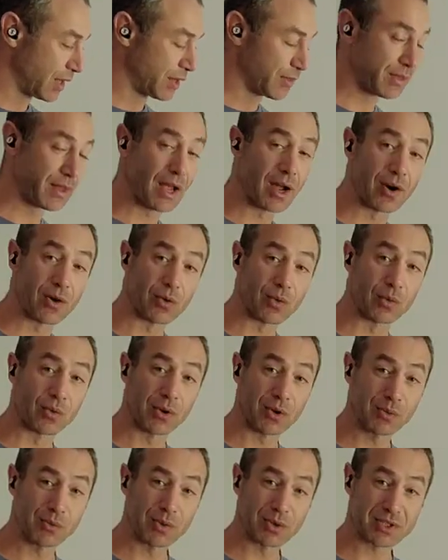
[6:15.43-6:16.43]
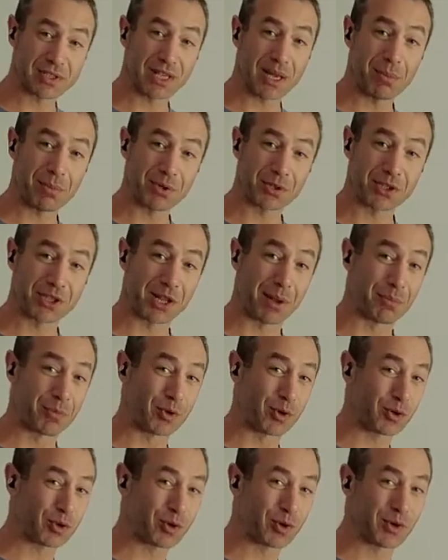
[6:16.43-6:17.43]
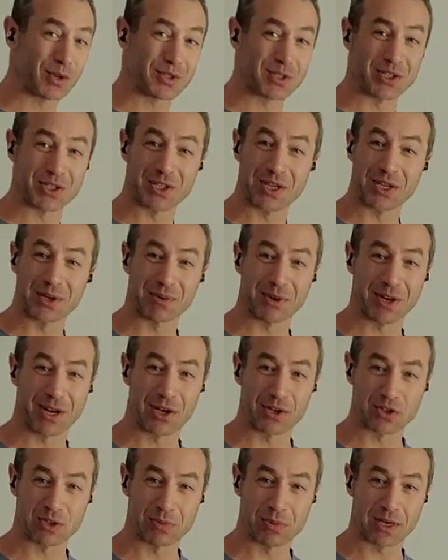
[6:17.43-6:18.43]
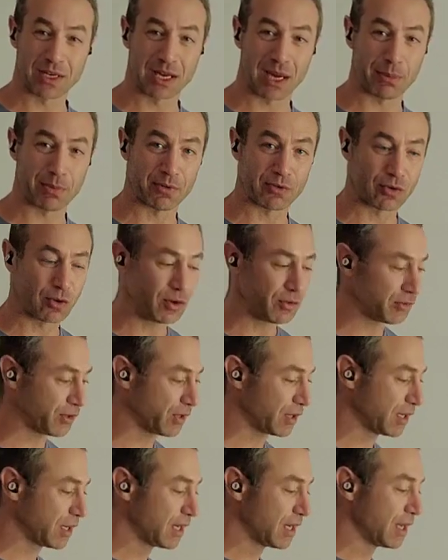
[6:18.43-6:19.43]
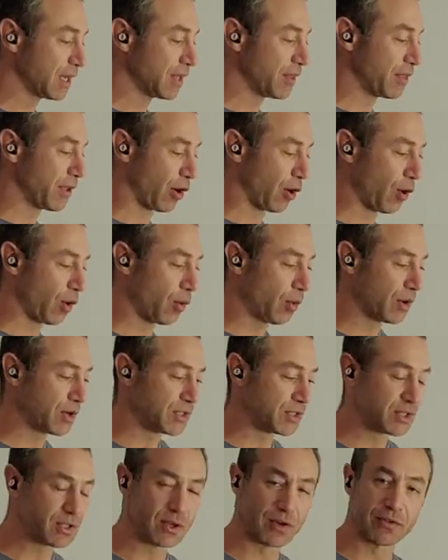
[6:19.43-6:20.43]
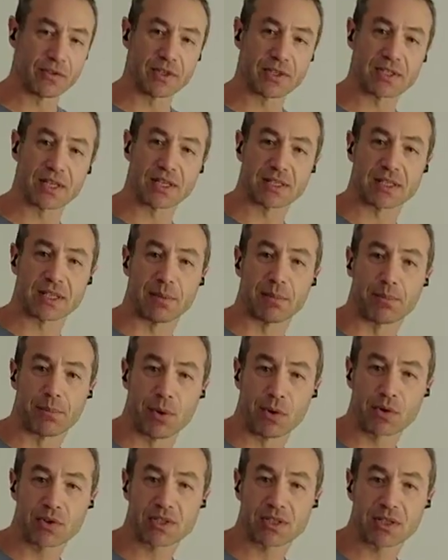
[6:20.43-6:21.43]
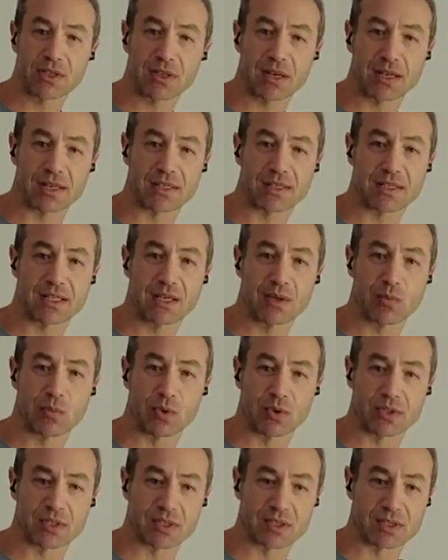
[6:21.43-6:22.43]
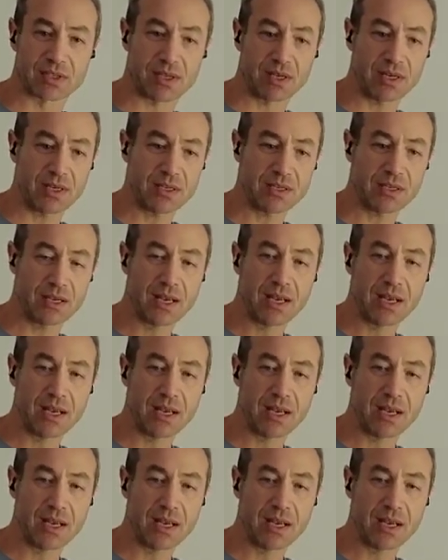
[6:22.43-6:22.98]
Now, when you establish that I'm not going to teach anyone how to make a cup of coffee, the whole idea of this is unboxing and seeing what's inside.